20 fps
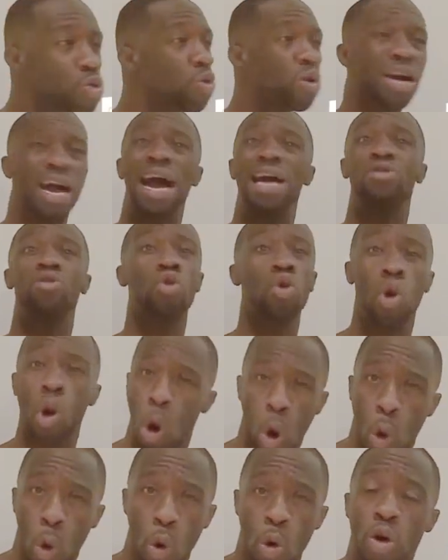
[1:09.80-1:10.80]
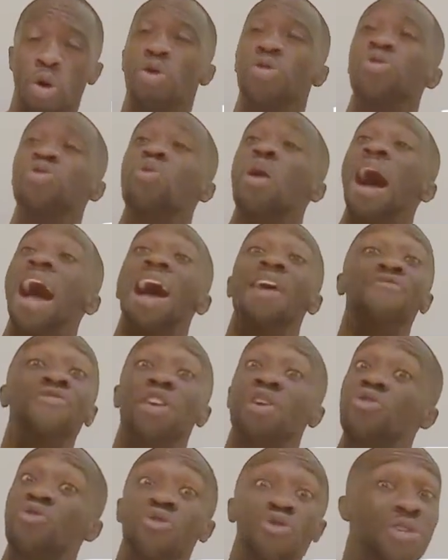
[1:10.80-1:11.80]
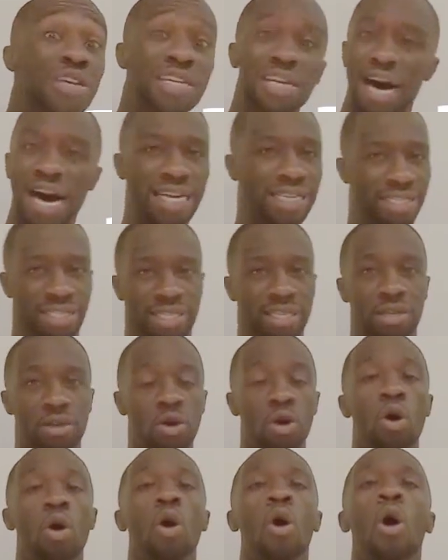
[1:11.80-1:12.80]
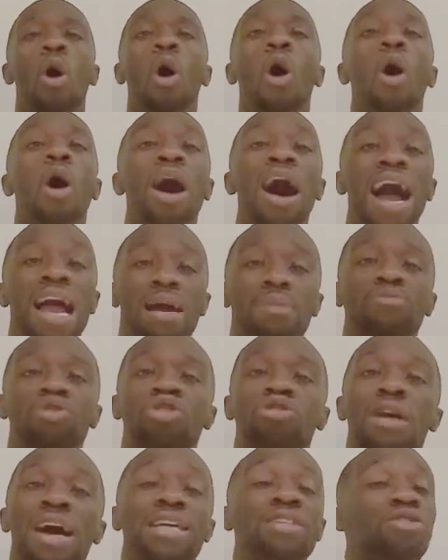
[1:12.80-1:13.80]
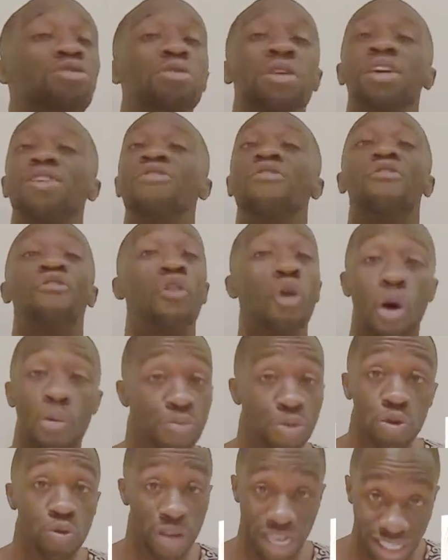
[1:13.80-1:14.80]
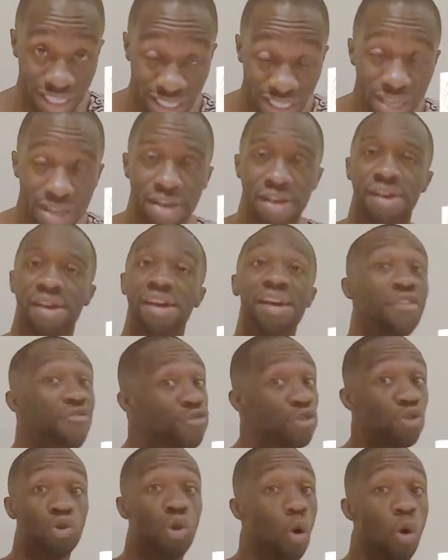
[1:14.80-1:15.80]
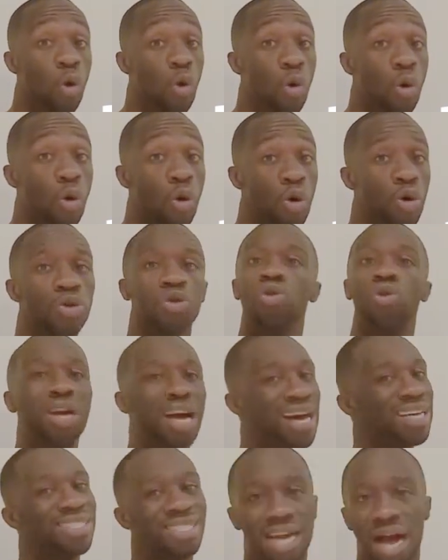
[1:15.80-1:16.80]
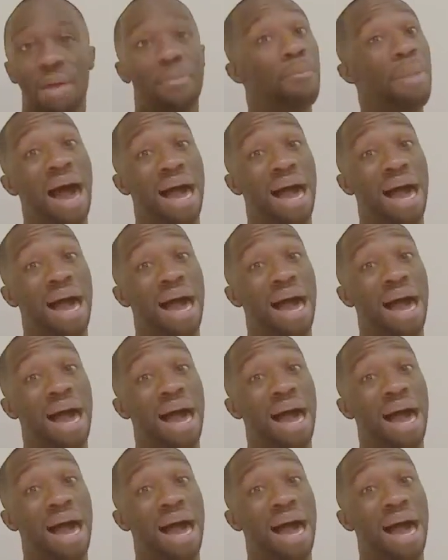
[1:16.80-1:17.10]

You can go. You have the green light. All I am trying to inform you is, if you go, you can't come